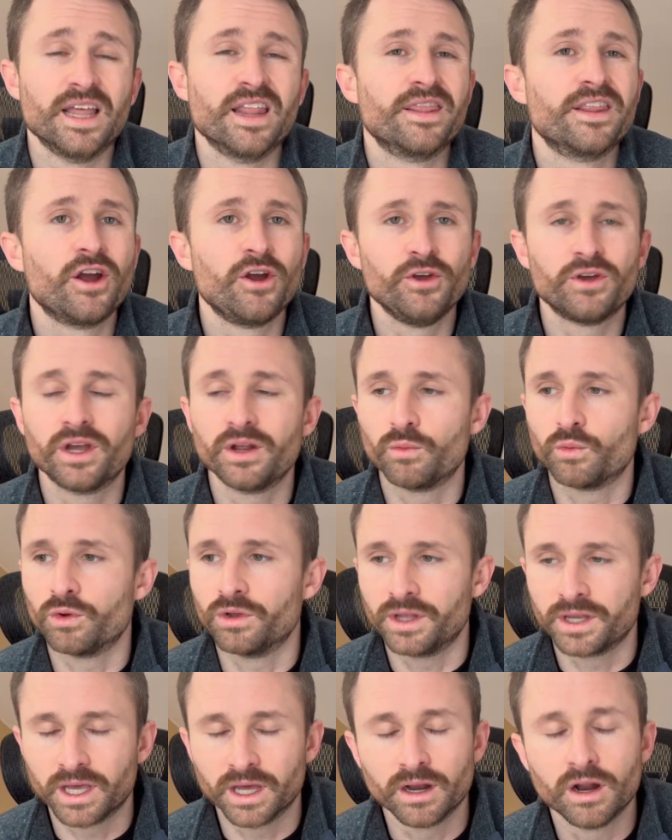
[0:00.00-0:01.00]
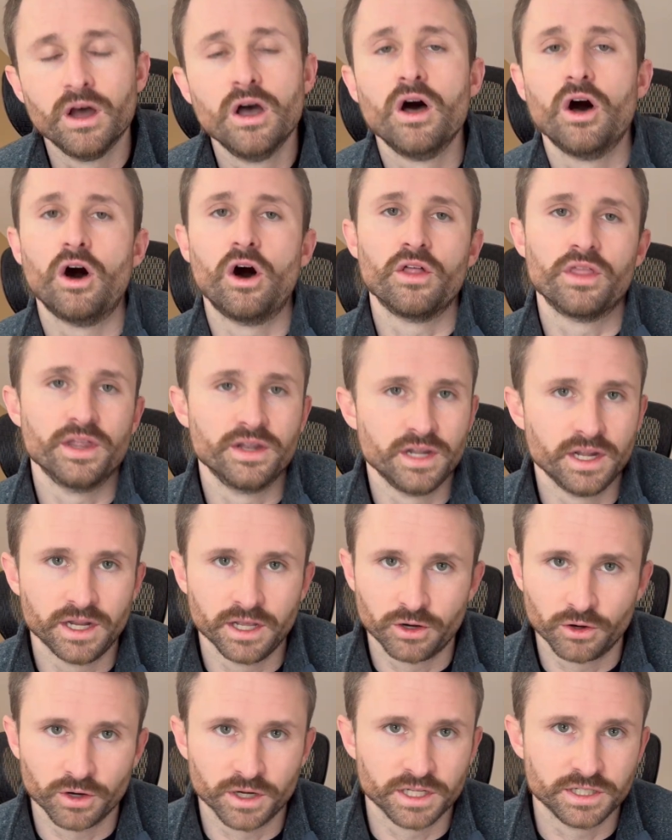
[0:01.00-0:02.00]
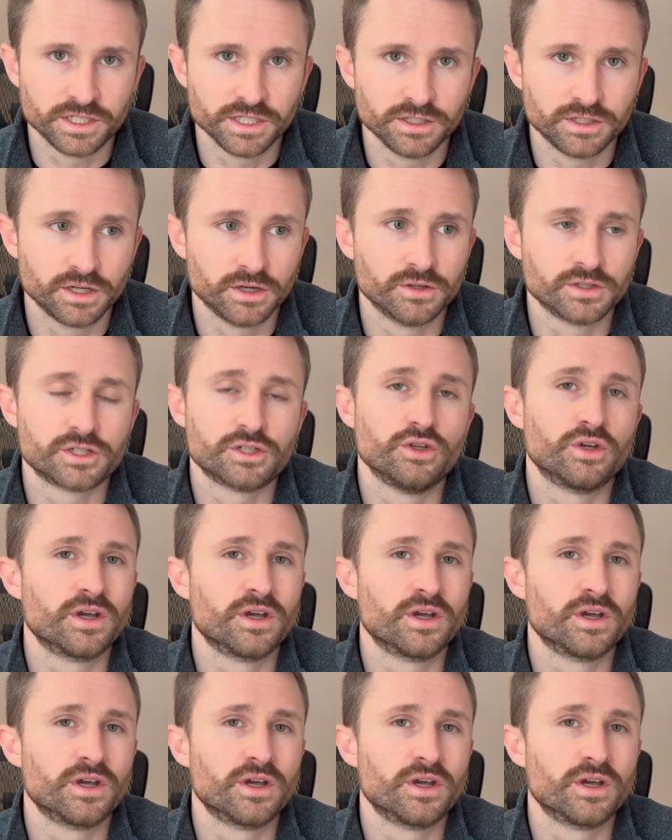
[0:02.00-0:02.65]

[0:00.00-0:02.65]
And there you can really get all the nitty-gritty details.